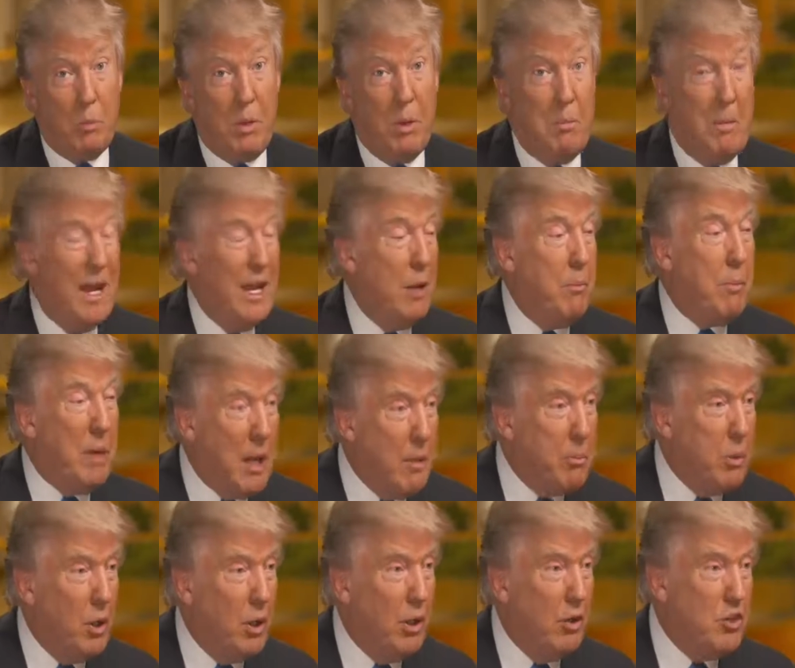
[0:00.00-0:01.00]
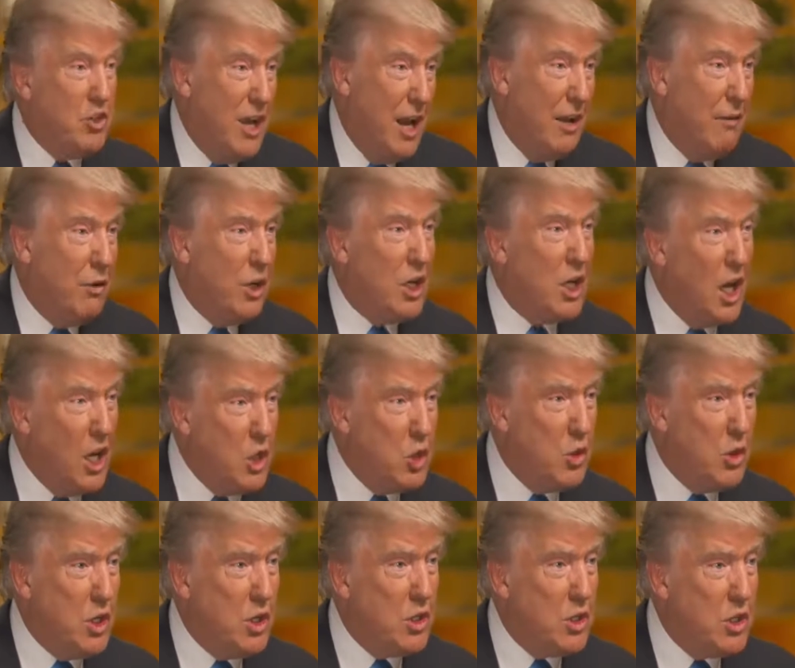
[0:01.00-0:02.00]
be many people. It's not even
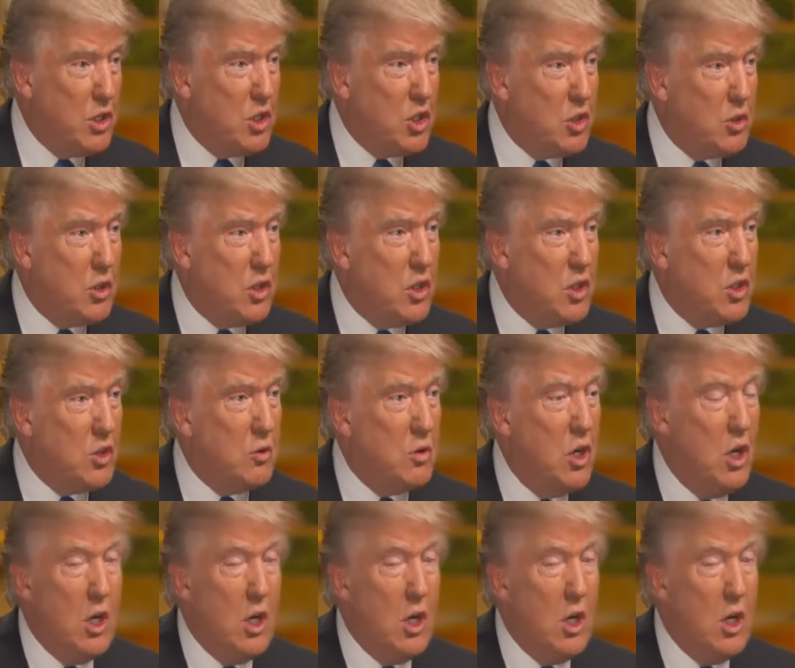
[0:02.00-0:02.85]
countries. It's